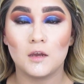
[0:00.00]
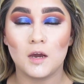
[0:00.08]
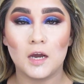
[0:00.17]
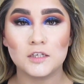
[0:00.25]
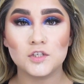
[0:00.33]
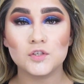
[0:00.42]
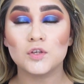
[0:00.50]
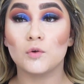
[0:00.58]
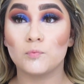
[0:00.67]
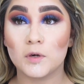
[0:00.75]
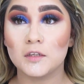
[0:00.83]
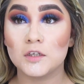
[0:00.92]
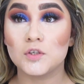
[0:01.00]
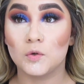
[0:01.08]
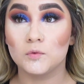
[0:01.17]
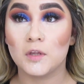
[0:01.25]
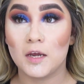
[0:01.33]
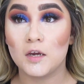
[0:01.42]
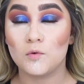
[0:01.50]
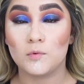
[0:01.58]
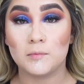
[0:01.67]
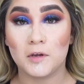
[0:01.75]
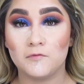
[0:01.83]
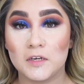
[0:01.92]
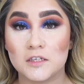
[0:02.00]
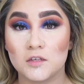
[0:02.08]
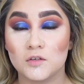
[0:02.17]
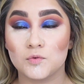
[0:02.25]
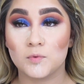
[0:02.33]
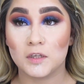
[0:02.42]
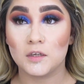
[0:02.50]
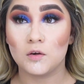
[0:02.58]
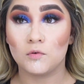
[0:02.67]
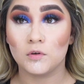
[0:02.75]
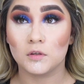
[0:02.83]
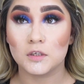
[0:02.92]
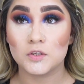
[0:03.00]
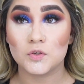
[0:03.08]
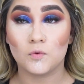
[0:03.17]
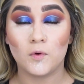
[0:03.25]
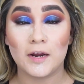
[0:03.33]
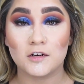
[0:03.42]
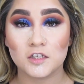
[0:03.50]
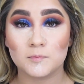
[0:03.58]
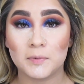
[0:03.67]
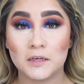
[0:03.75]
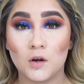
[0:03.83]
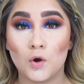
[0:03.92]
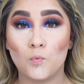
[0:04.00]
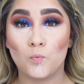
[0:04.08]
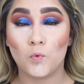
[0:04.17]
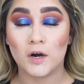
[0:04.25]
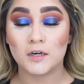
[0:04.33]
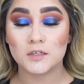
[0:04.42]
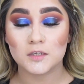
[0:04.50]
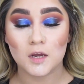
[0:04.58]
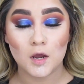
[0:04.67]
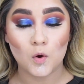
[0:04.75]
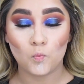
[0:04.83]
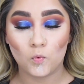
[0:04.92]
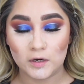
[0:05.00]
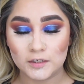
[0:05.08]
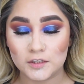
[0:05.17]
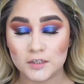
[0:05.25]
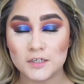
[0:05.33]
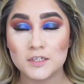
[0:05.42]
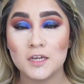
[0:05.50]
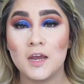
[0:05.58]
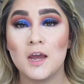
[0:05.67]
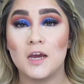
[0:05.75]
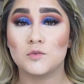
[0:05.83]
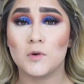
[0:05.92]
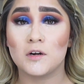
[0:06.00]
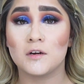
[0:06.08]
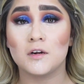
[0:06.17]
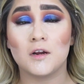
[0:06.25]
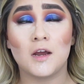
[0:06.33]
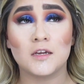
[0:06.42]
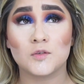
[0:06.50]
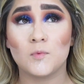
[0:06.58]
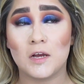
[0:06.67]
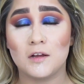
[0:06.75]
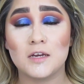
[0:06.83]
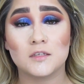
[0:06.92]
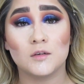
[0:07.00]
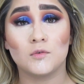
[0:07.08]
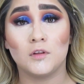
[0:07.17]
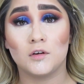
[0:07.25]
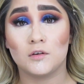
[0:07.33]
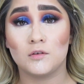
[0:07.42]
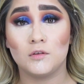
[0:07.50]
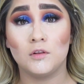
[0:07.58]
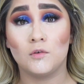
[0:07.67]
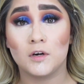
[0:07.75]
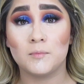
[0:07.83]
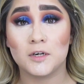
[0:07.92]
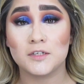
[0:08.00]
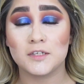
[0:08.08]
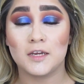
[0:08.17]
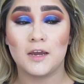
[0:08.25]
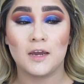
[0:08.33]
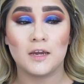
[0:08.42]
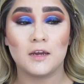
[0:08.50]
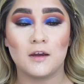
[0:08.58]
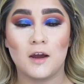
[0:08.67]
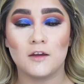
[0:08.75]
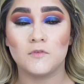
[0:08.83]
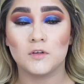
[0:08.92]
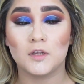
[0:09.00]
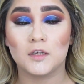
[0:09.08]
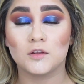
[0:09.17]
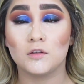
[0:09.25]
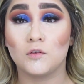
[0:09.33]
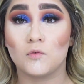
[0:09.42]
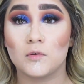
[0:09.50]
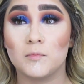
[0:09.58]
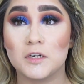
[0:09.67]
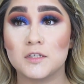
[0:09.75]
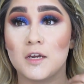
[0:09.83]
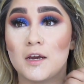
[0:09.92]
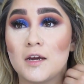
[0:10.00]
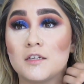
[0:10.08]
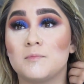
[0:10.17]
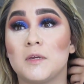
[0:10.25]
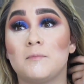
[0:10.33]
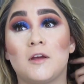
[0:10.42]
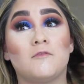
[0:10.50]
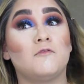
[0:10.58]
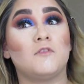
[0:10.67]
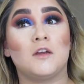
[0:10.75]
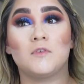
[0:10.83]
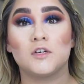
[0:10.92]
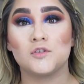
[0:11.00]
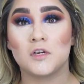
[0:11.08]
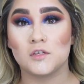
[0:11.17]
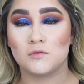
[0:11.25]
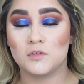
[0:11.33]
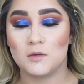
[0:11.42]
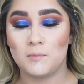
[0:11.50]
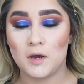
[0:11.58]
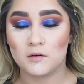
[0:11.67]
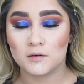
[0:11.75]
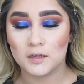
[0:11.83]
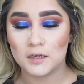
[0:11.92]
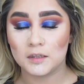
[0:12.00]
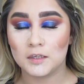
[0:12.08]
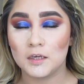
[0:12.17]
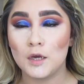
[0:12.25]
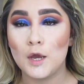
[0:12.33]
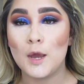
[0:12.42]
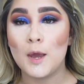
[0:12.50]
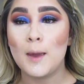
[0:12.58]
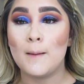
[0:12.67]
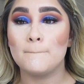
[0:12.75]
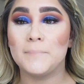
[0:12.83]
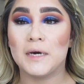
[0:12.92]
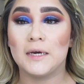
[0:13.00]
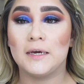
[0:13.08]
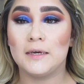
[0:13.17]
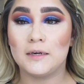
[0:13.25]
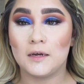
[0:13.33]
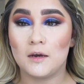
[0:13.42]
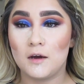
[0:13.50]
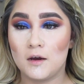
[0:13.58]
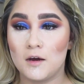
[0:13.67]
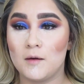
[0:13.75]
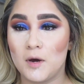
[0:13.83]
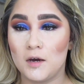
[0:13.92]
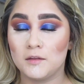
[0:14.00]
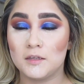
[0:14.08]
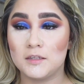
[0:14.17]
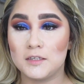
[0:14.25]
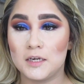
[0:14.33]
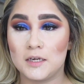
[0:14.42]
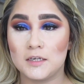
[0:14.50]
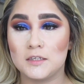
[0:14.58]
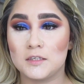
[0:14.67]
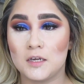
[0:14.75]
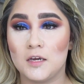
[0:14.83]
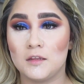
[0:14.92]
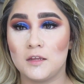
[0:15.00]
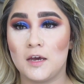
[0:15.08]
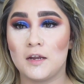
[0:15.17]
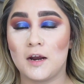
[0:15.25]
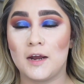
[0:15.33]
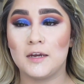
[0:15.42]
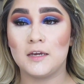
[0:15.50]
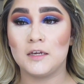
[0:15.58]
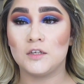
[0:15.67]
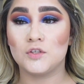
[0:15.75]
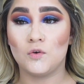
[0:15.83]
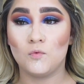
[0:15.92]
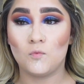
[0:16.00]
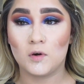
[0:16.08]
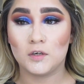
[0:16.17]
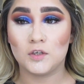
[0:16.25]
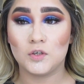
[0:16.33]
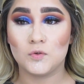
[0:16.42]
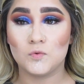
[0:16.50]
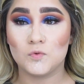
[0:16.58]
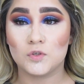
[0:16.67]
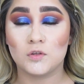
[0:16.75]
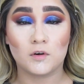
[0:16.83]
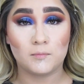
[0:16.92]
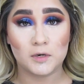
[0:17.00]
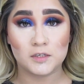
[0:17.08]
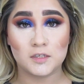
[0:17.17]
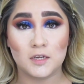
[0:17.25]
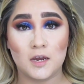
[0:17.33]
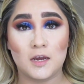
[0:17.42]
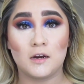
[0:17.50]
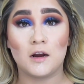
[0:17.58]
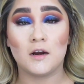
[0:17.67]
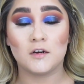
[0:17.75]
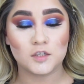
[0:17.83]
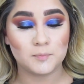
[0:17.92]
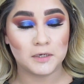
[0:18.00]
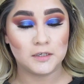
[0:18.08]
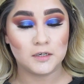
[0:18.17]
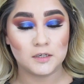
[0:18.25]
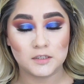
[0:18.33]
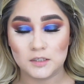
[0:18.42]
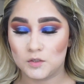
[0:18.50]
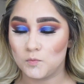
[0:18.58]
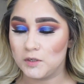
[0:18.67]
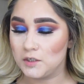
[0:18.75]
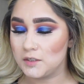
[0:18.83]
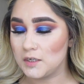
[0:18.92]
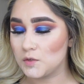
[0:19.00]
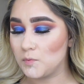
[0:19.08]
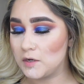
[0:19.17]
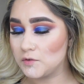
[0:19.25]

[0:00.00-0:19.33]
I just really don't like when my face looks really oily. So Airspun works wonders, as well as the Laura Mercier. I feel like the Laura Mercier has been my favorite translucent powder lately, but on the days that I don't want to use Laura Mercier, Airspun does wonders as well.